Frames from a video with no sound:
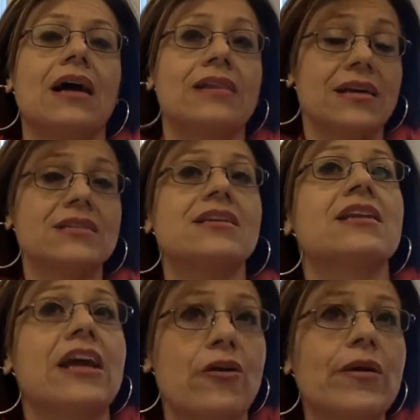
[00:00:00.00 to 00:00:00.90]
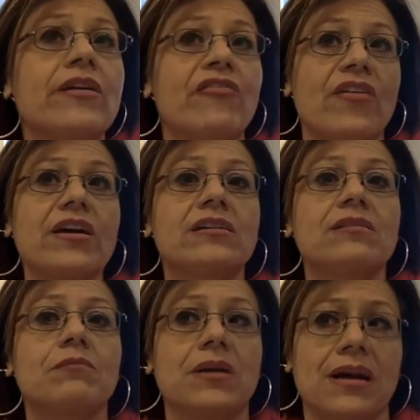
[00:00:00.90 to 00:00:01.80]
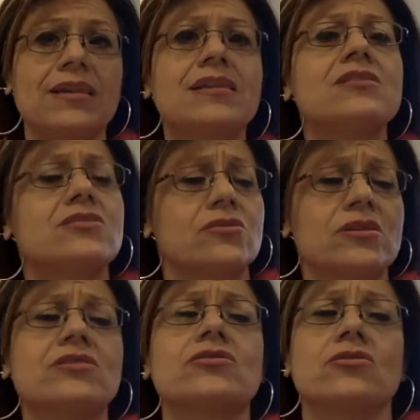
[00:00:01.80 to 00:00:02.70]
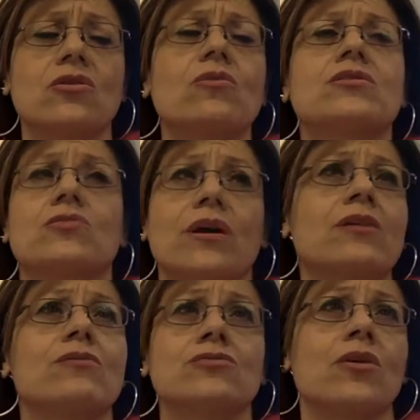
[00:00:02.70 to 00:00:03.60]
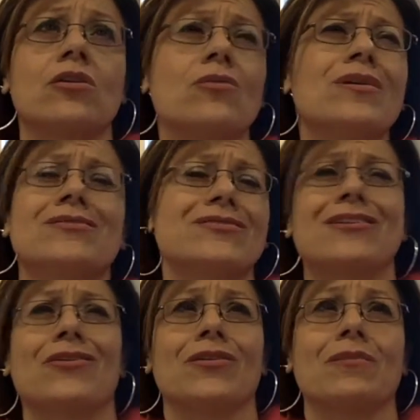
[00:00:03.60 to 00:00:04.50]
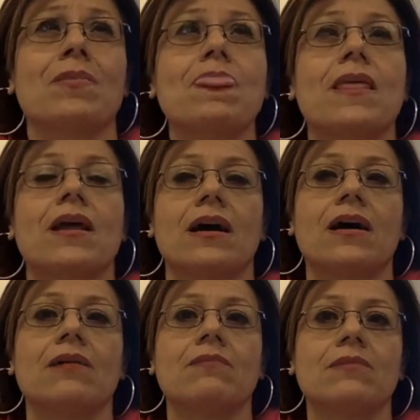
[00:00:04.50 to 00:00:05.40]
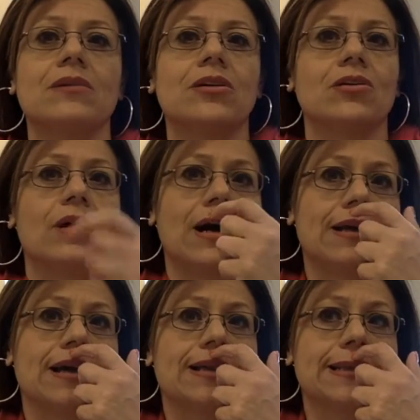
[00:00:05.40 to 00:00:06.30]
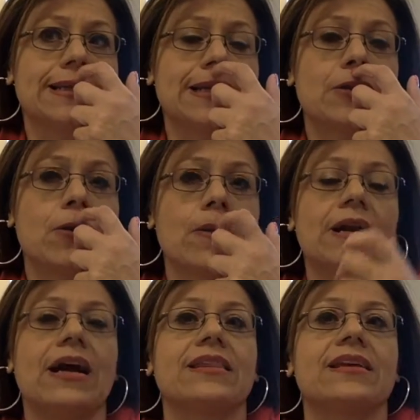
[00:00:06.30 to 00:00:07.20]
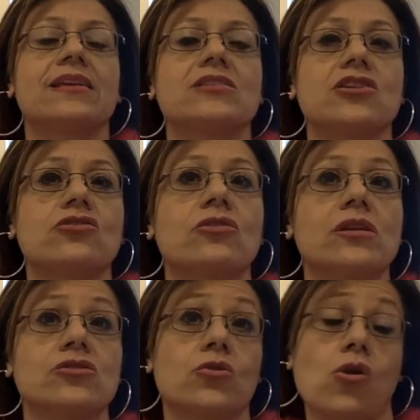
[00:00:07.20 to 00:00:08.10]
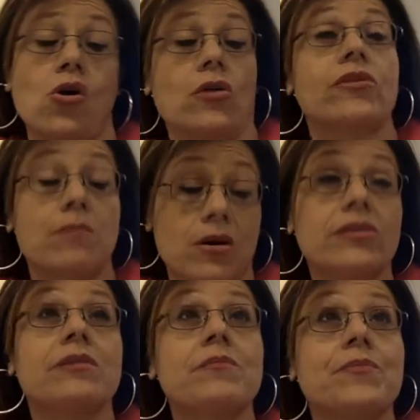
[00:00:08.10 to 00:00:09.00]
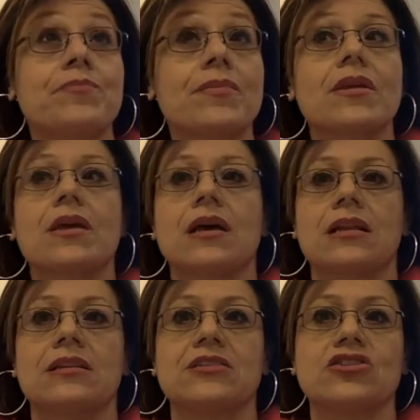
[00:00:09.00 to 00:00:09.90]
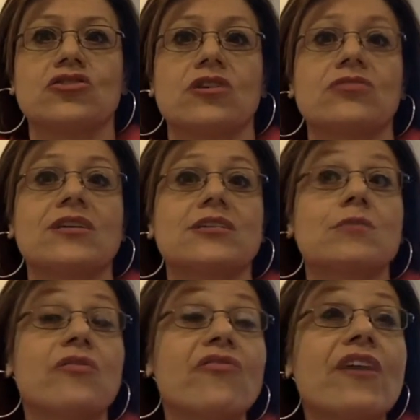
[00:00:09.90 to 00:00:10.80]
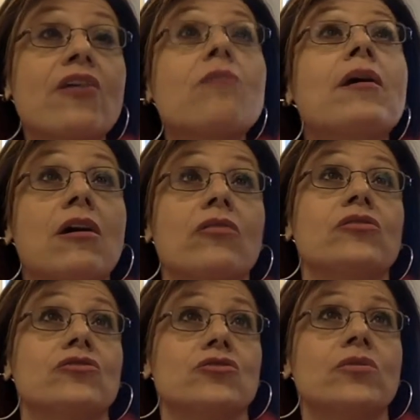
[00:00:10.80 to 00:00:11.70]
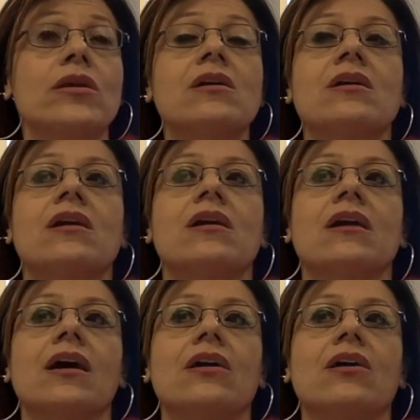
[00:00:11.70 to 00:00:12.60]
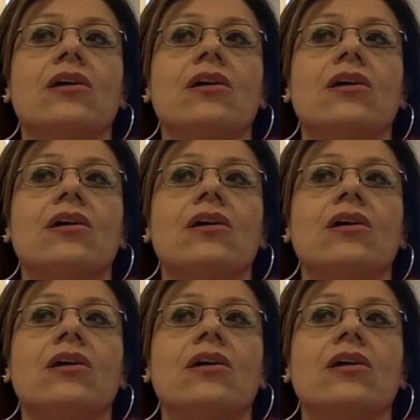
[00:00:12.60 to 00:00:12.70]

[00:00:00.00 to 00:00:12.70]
I think it's a layering effect, but I think students know what's right and what's wrong. No one has to tell them. I think they know it. I think the teacher needs to call them on them. The teacher also has to be fair about how you do it, not